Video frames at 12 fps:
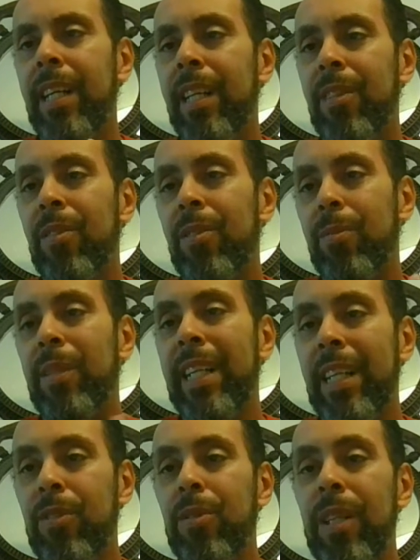So we
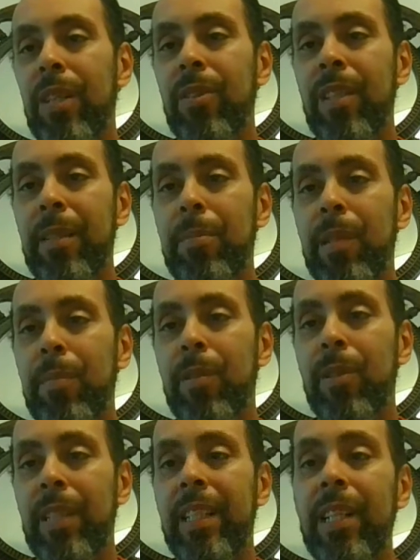got two elderly people,
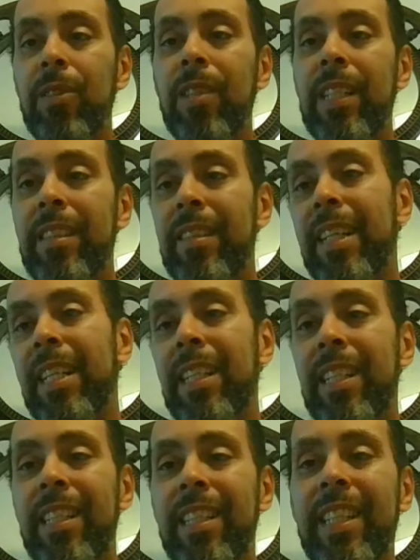an elderly taking
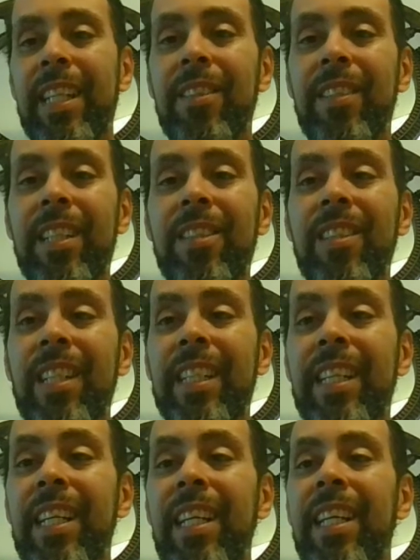care of an elderly.
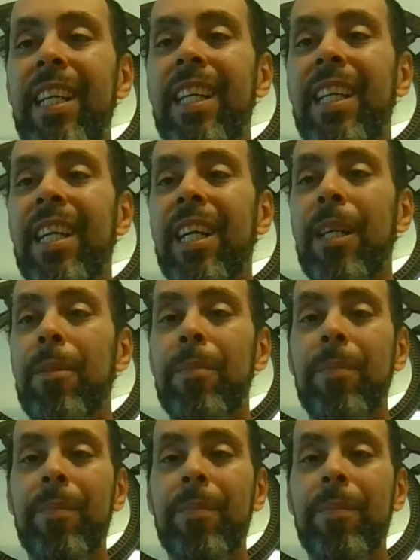Um,